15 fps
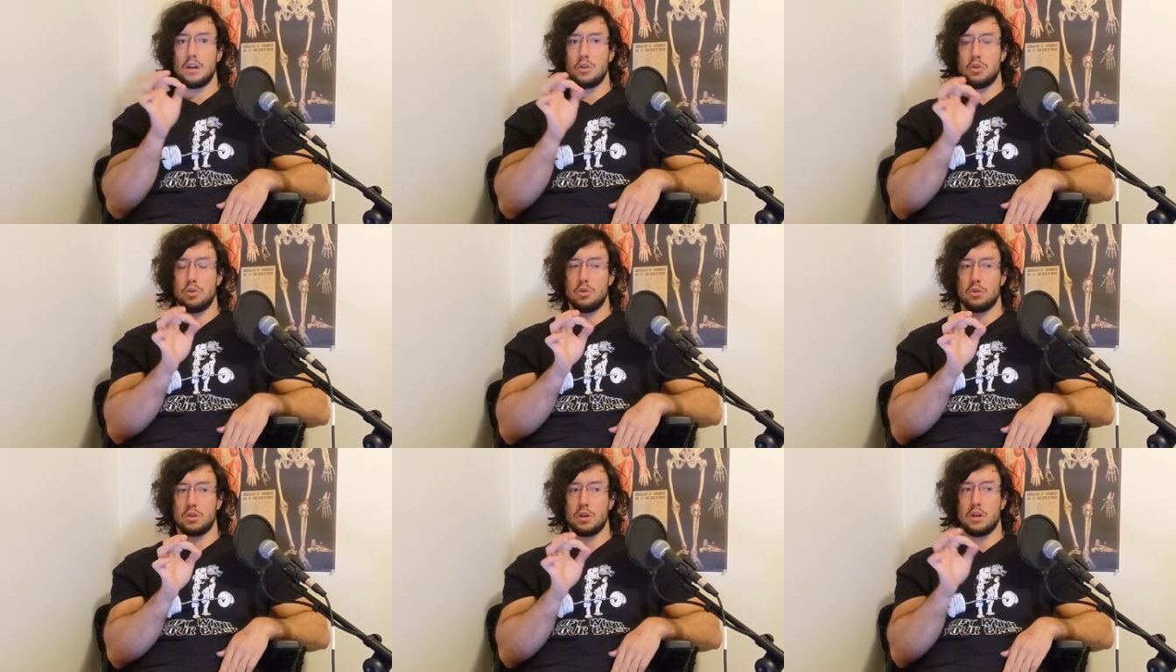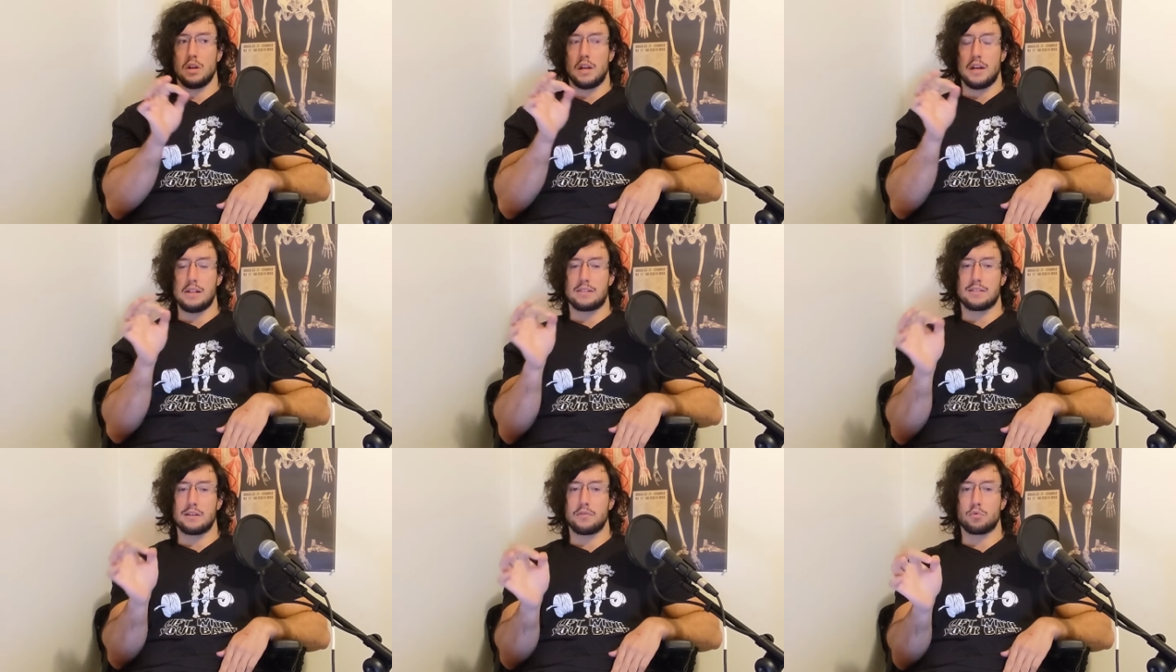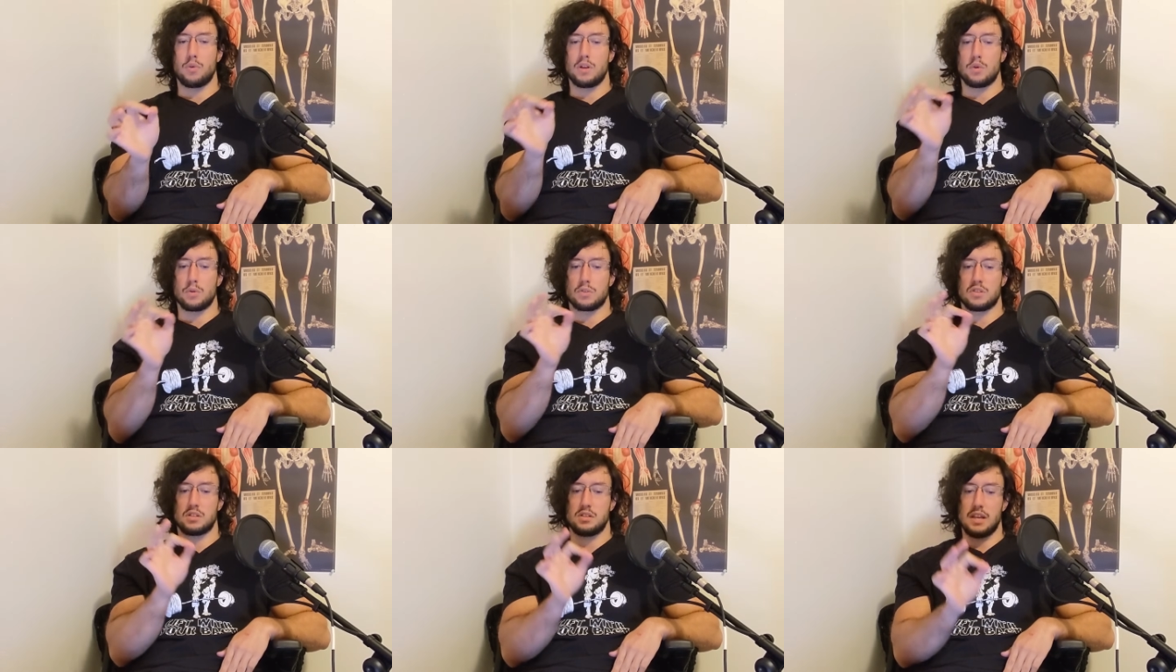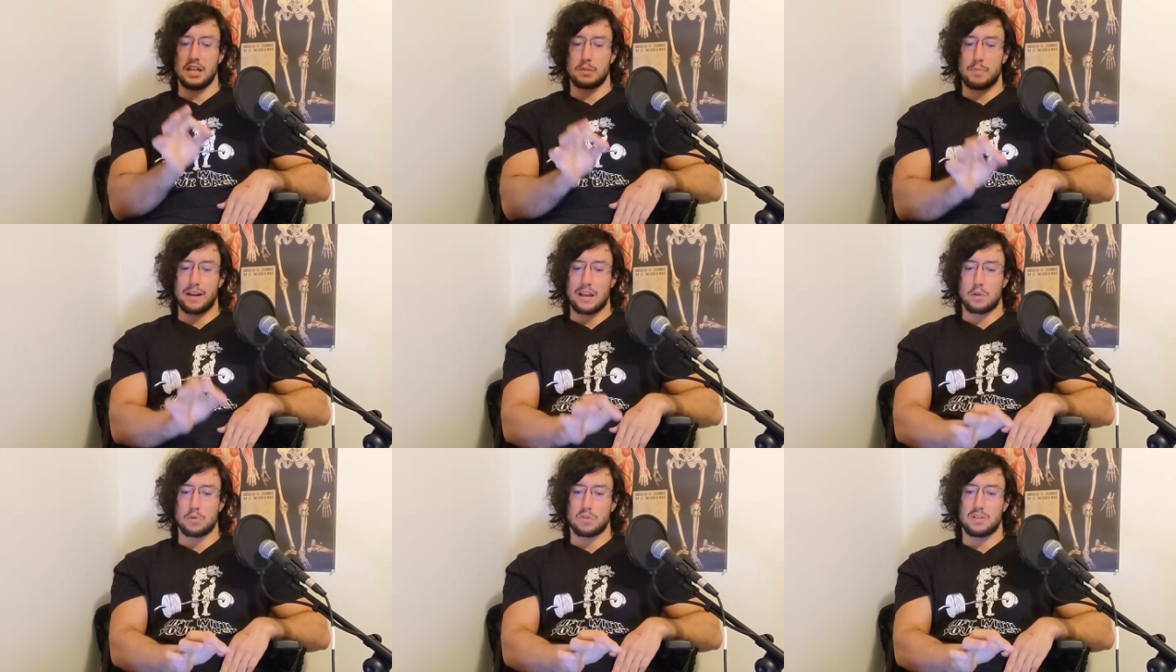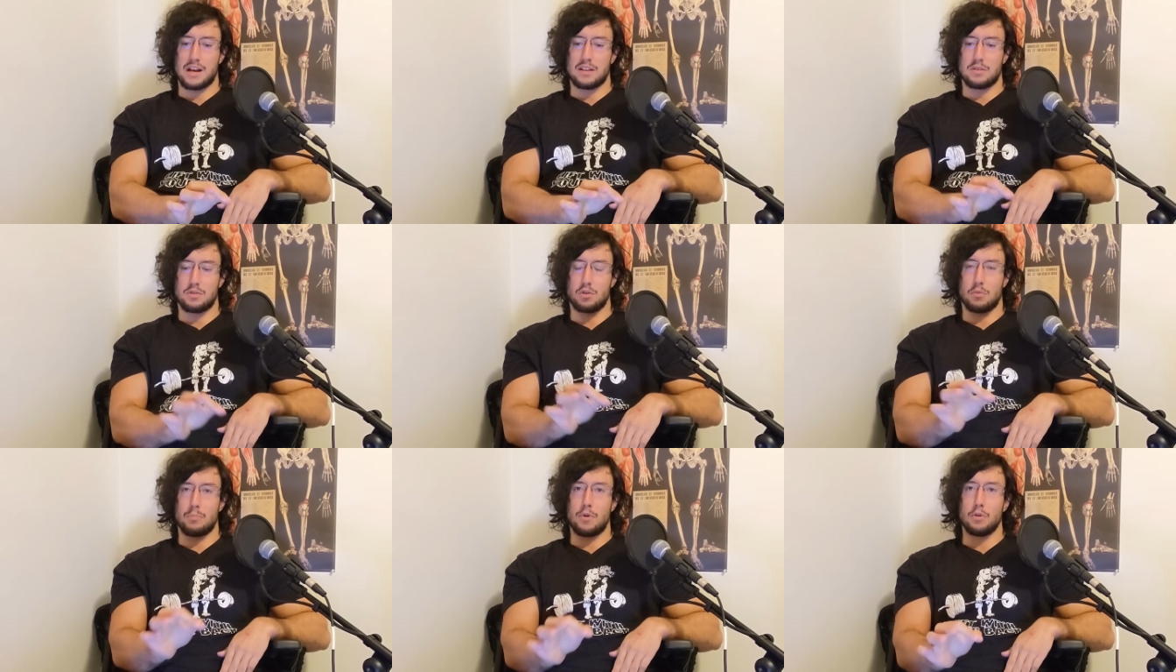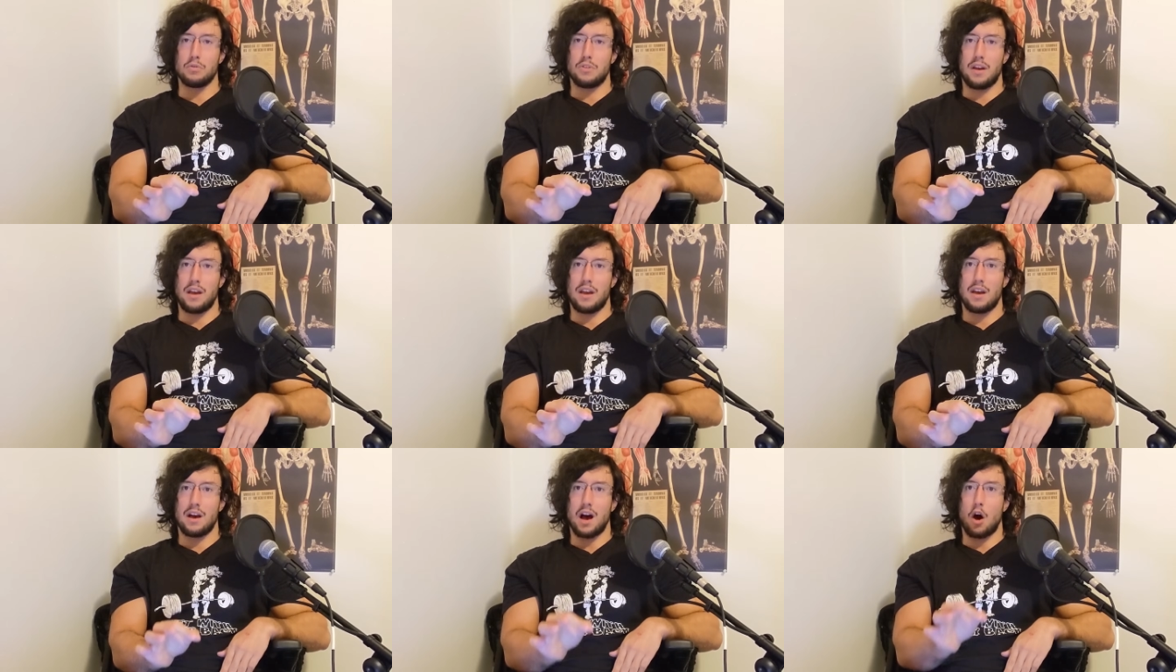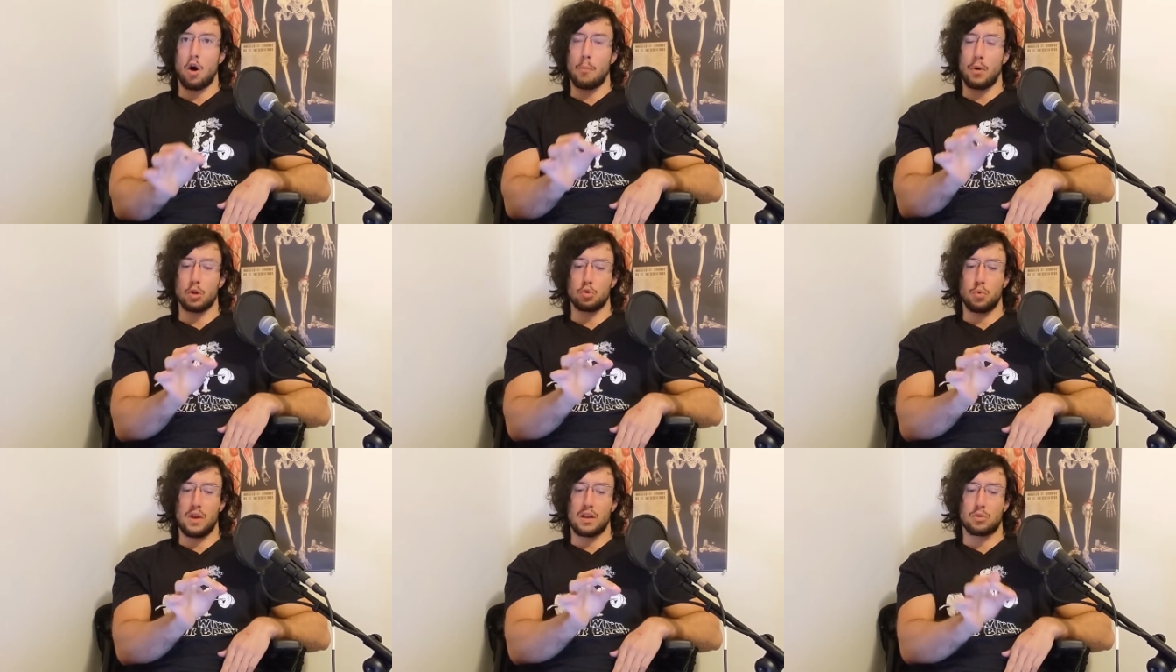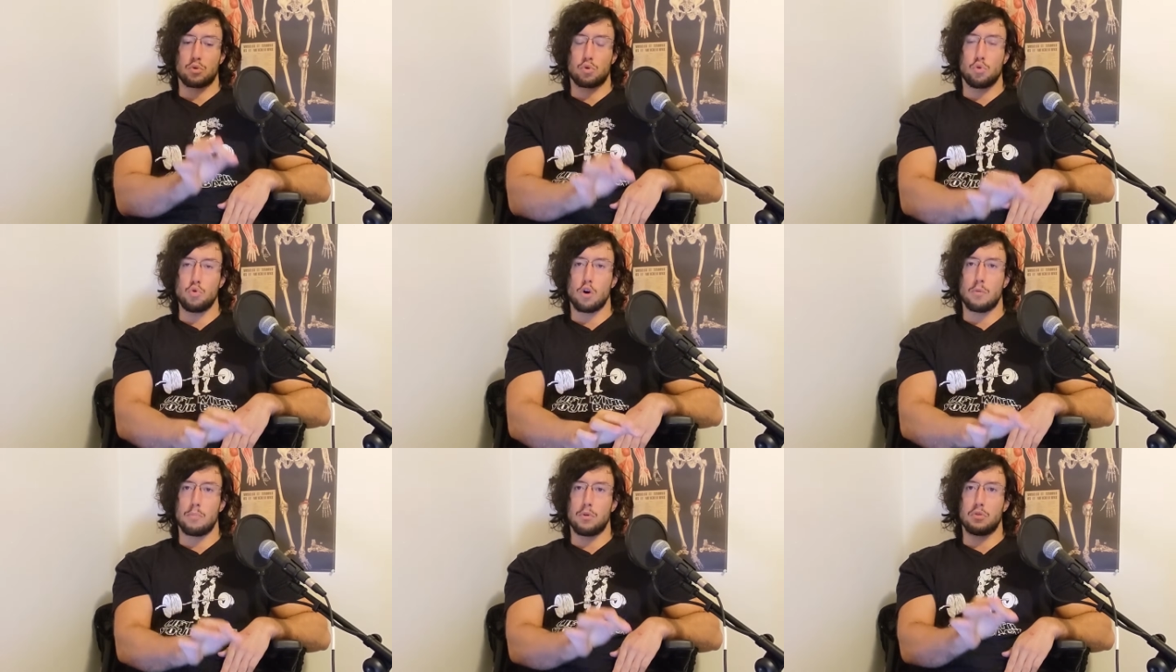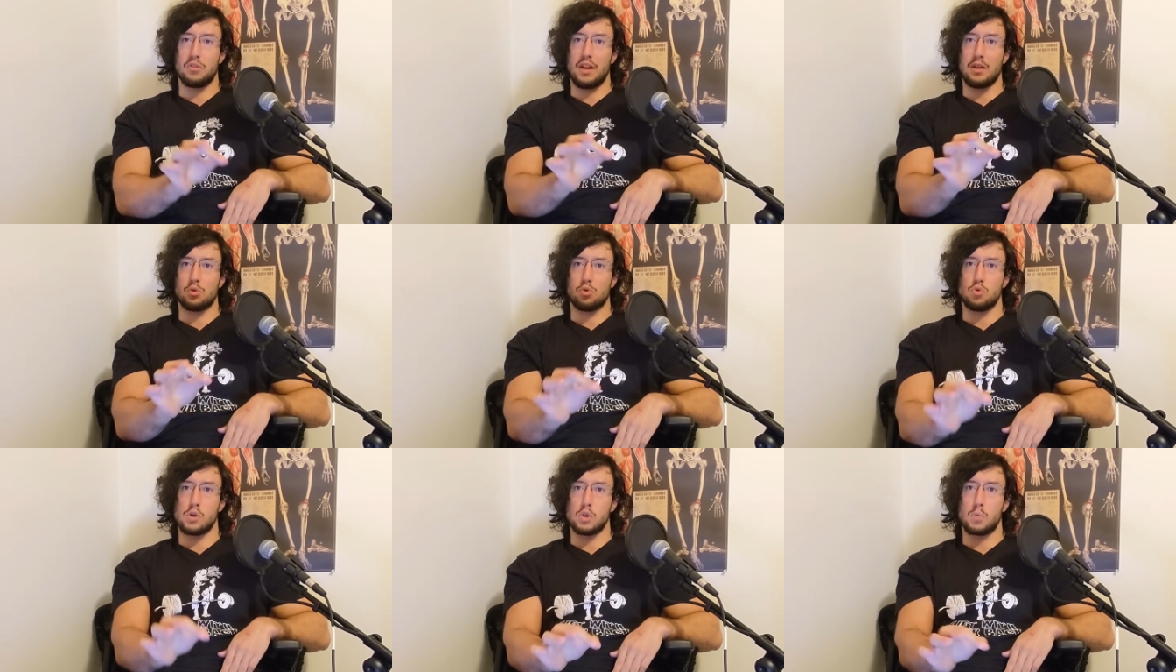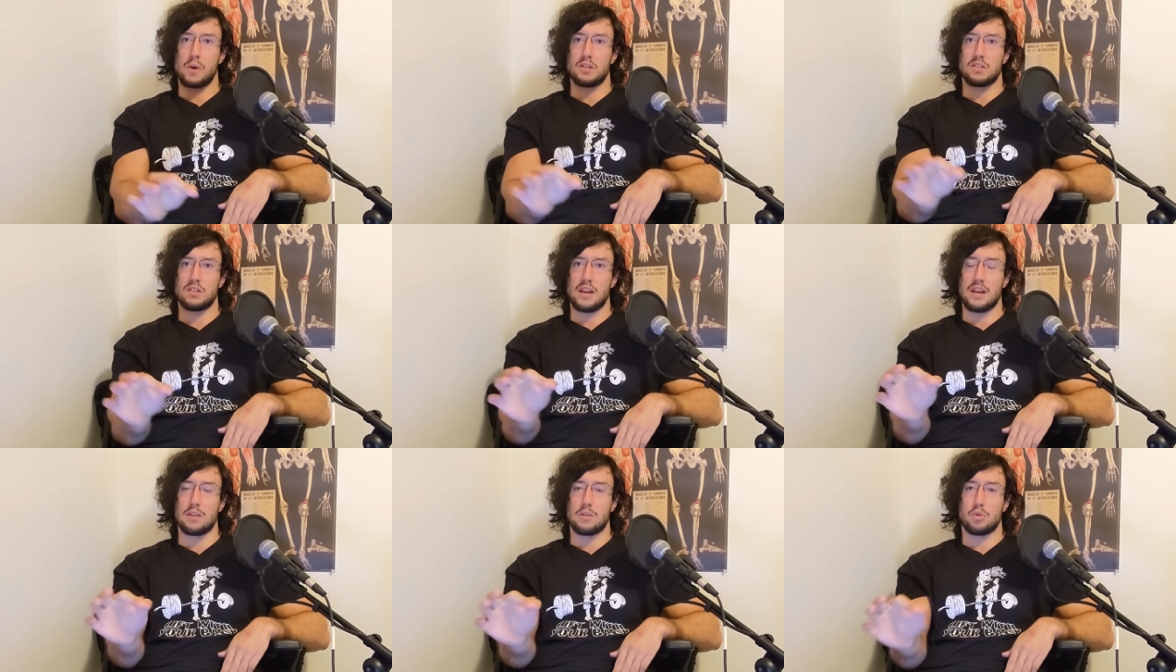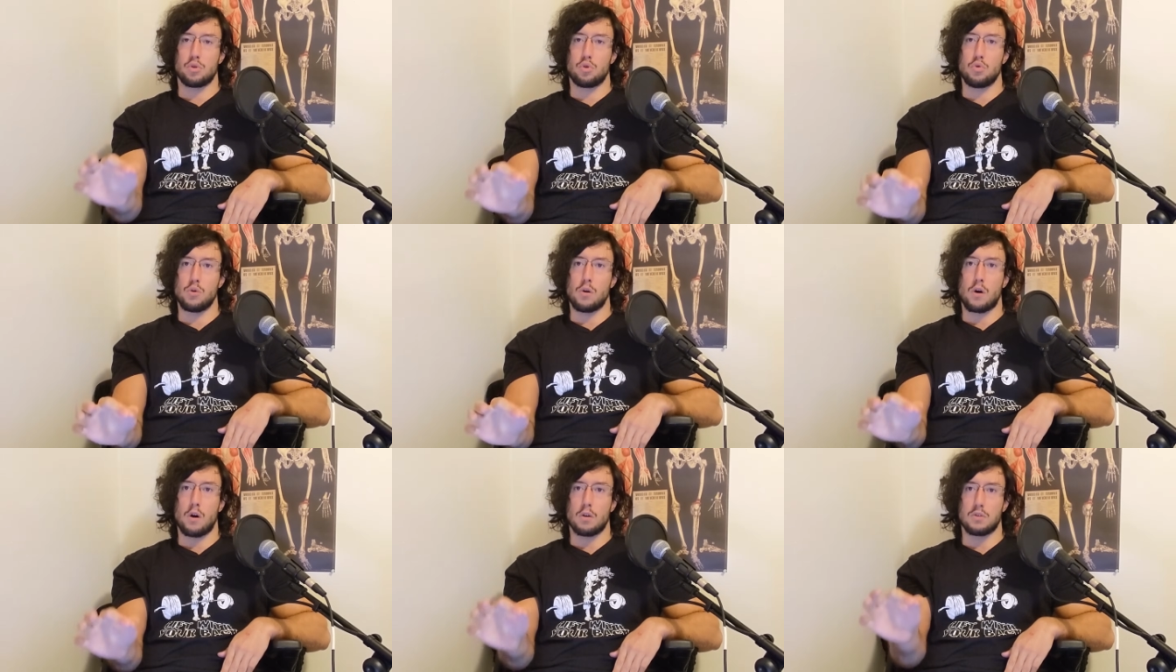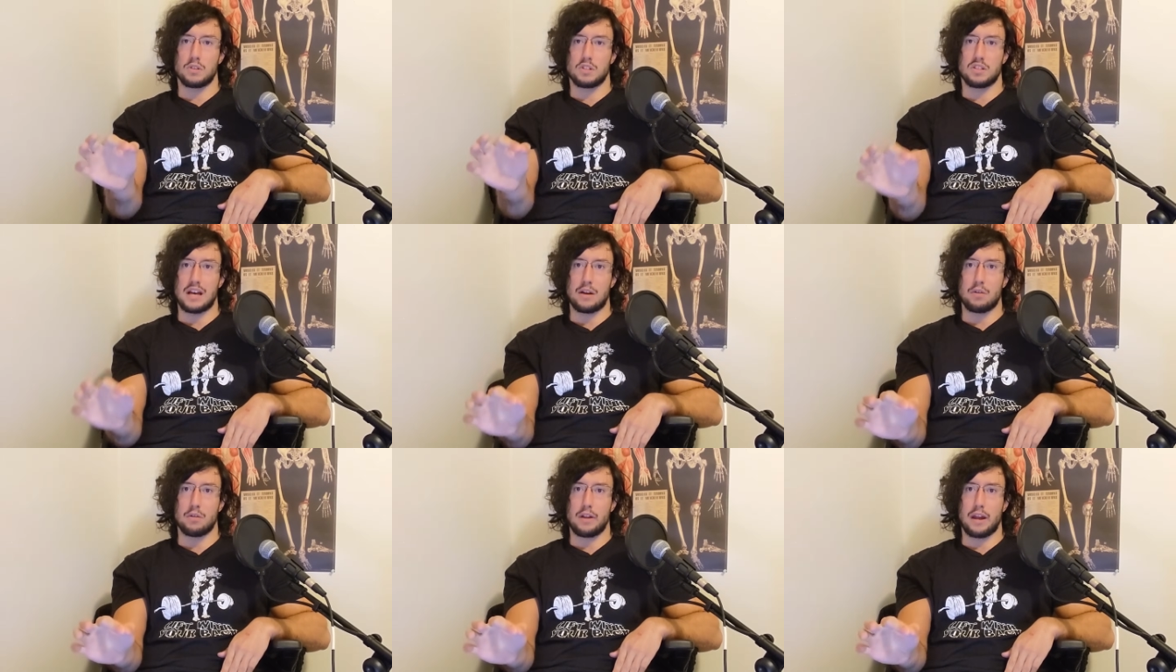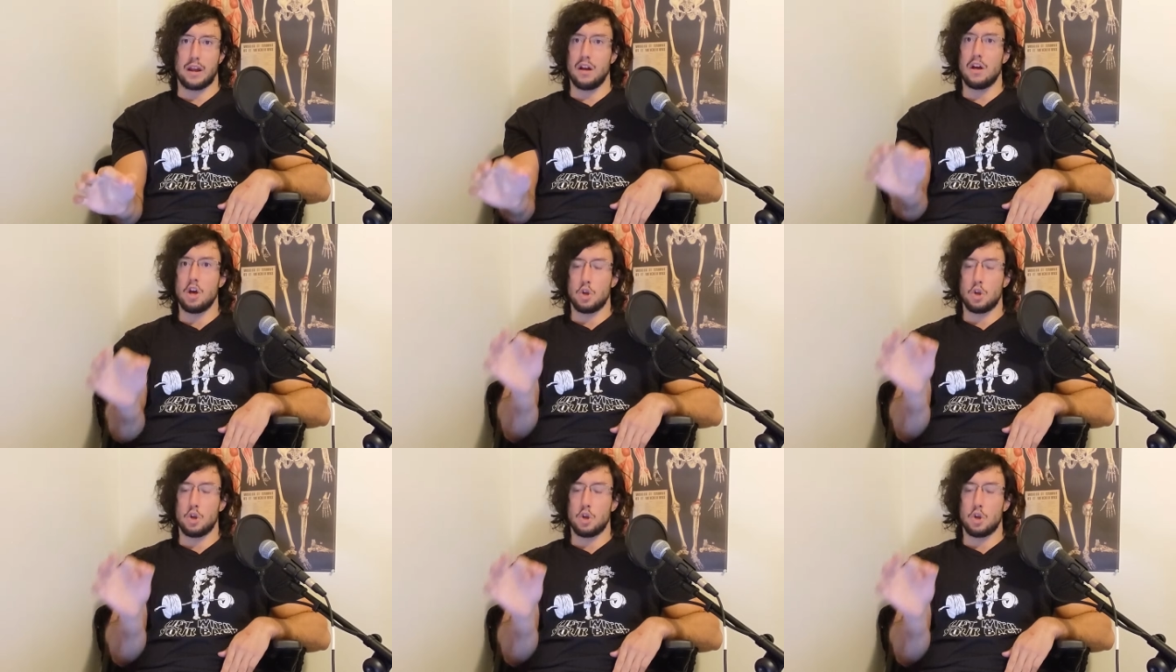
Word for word: Dude, instead of doing your six back exercises on Monday, how about doing two on Monday, two on Wednesday, and two on Saturday?